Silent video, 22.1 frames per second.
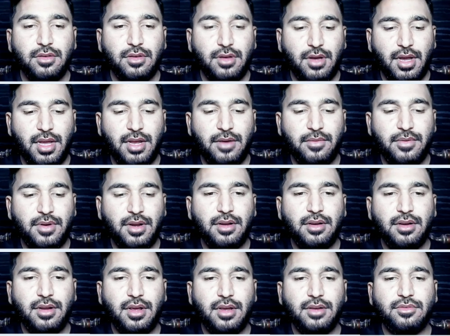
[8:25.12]
I have
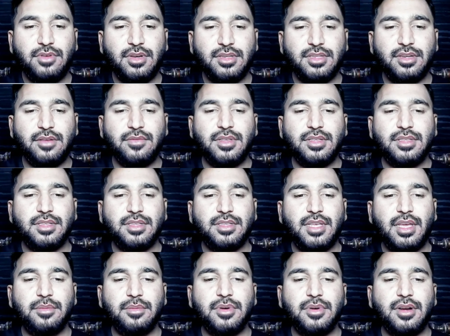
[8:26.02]
done 9 questions of this
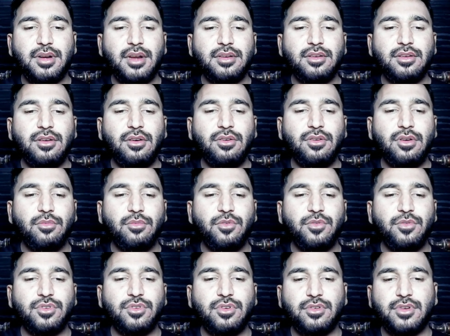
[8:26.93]
assignment right now. Now
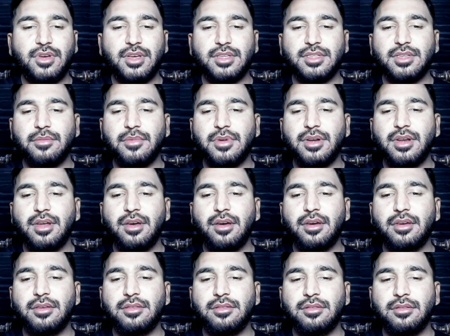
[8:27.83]
moving on question number
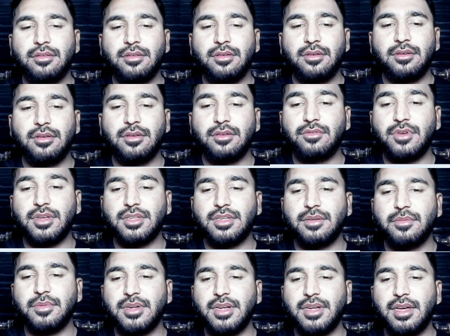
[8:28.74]
10. In
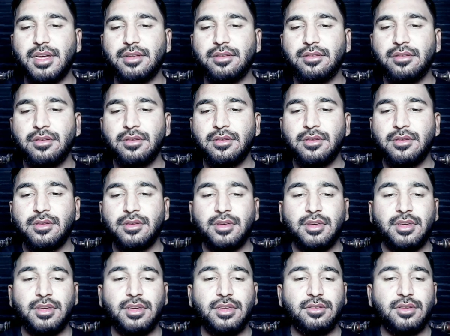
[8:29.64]
question
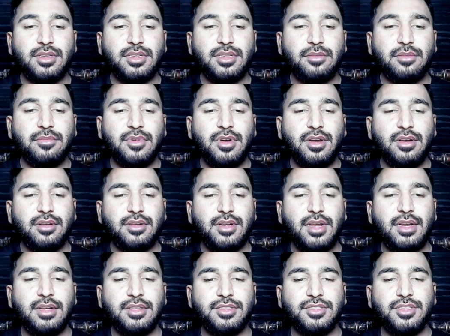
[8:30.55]
number
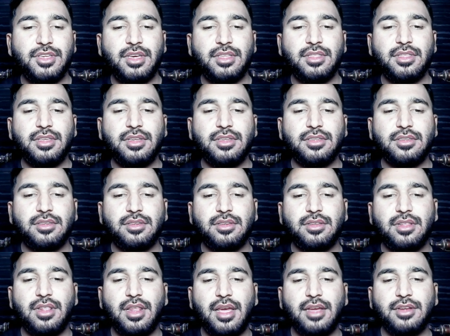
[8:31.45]
10, change
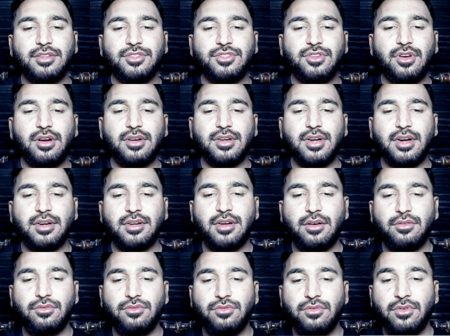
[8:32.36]
the line chart
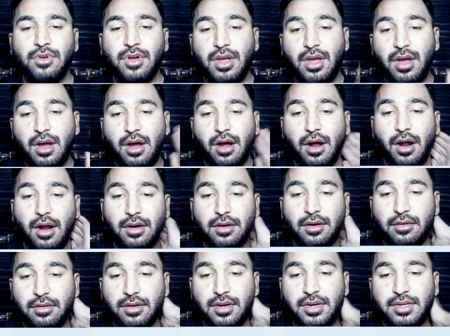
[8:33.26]
title to
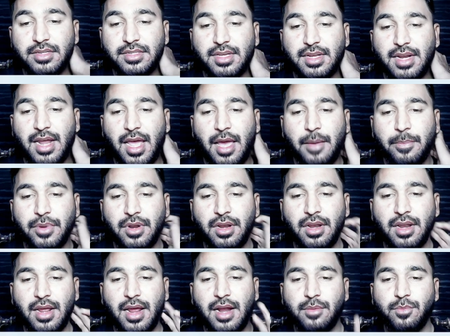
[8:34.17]
heart rates in
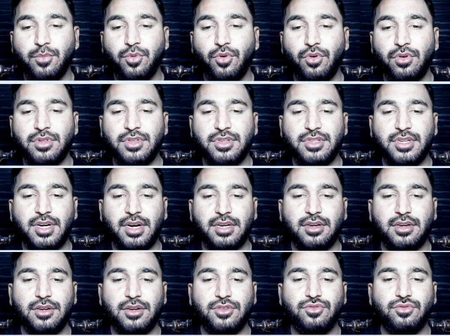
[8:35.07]
April and bold the
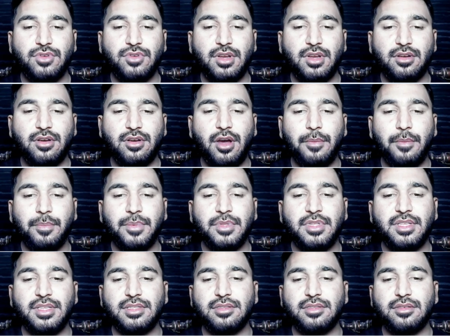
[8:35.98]
title. You can copy
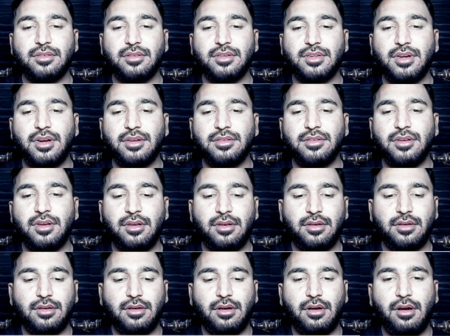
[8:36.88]
this
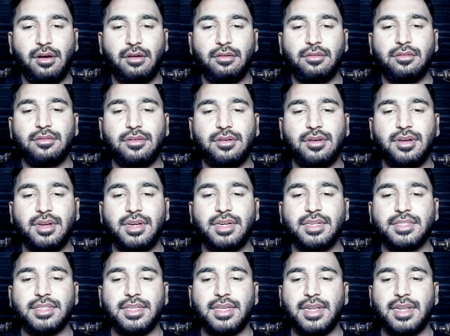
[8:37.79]
title, heart
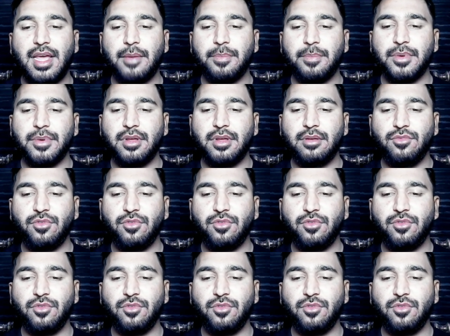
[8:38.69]
rates in April.